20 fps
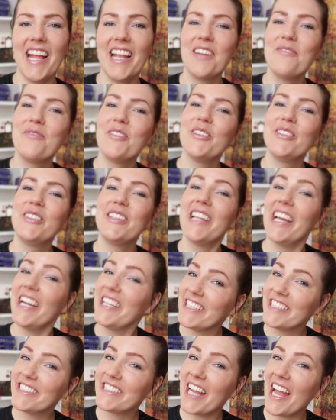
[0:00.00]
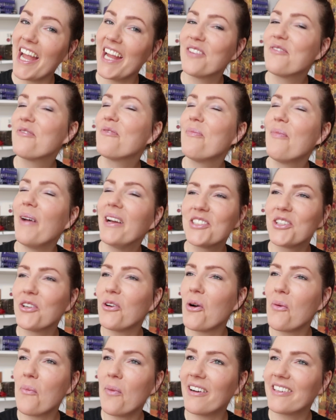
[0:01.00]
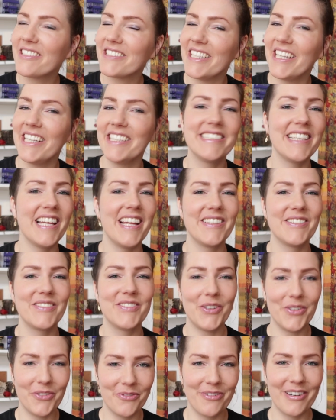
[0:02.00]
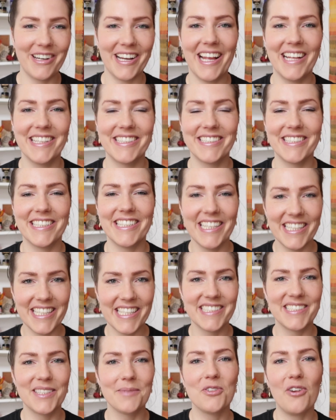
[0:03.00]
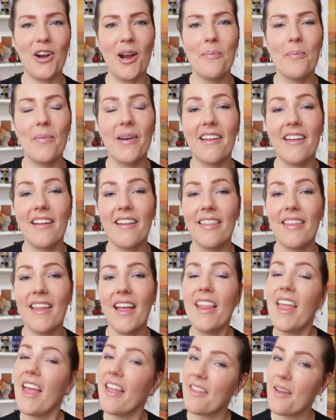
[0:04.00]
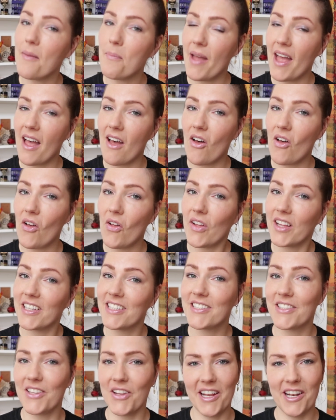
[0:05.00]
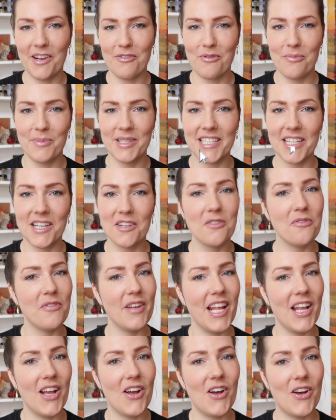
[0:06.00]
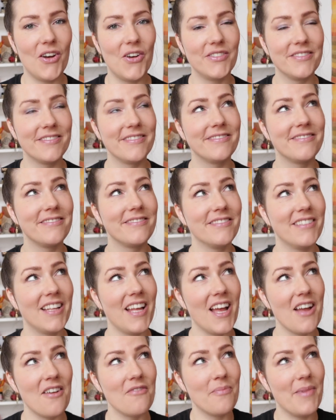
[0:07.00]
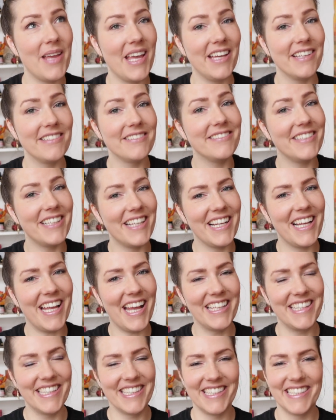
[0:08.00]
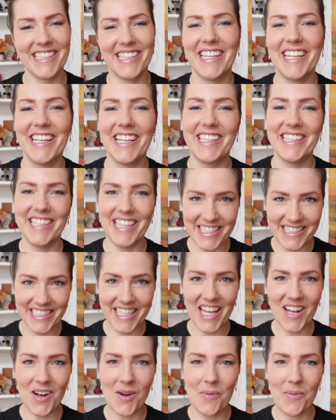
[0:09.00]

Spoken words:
And if you like these kind of magical unboxings, then don't forget to click that subscribe button and hit that bell so you never miss another video. F me. Again, let's get